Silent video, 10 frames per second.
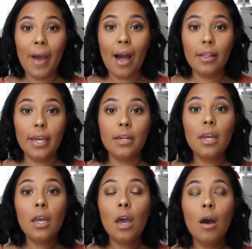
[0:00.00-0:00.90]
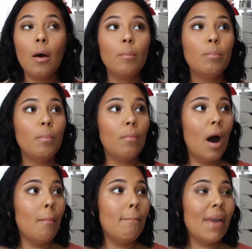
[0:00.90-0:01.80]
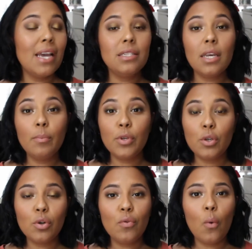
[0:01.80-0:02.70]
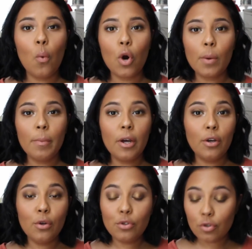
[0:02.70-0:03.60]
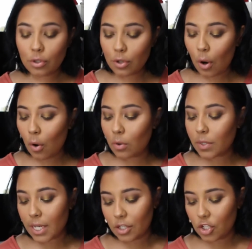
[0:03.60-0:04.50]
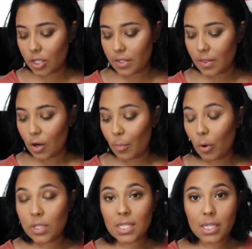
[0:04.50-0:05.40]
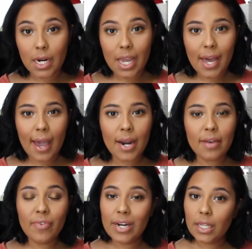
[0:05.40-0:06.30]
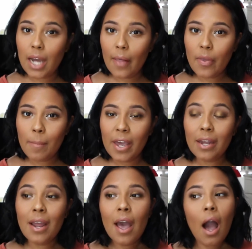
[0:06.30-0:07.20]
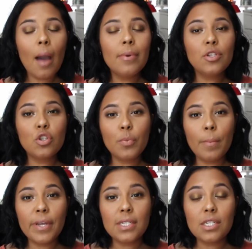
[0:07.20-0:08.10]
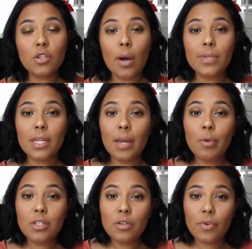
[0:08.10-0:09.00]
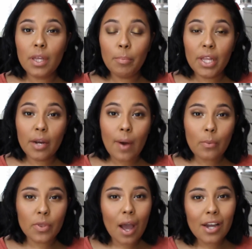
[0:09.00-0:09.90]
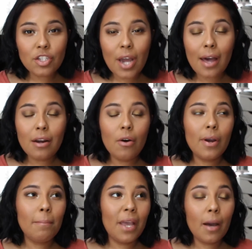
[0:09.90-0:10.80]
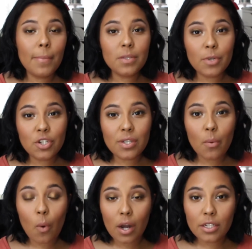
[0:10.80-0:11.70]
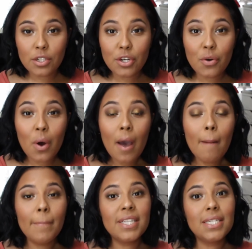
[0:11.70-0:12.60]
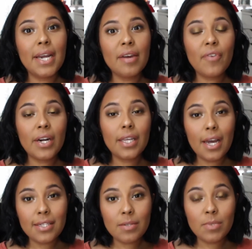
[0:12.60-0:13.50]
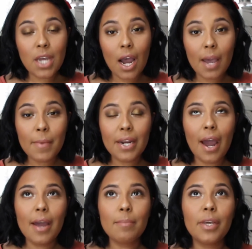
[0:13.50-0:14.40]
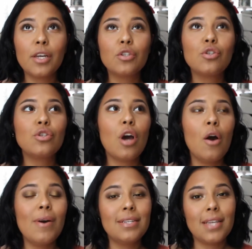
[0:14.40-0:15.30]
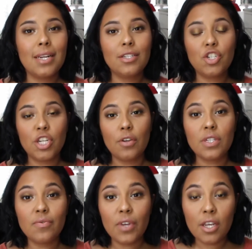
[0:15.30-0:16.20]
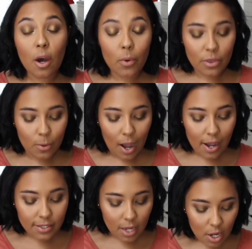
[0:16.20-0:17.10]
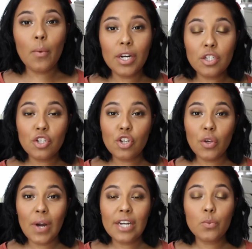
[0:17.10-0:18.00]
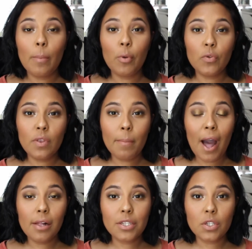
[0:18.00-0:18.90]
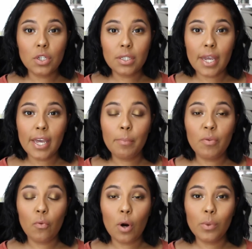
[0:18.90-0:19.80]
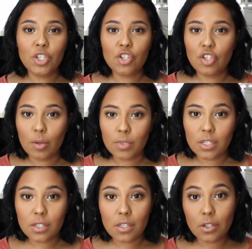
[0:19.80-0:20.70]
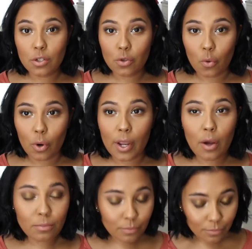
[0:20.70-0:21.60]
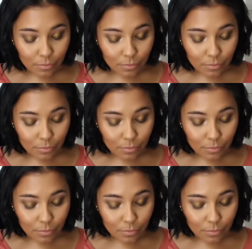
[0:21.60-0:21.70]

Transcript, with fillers: palette amazing beautiful warm neutral tones it's just they're both stunning and I finally got them in I've been super busy so I was unable to really play around with eyeshadow and makeup as much as I wanted to but today I finally had some time and I'm like so excited to share this video with you guys I wanted to show you guys what both of the palettes looked like before we just jumped into the tutorial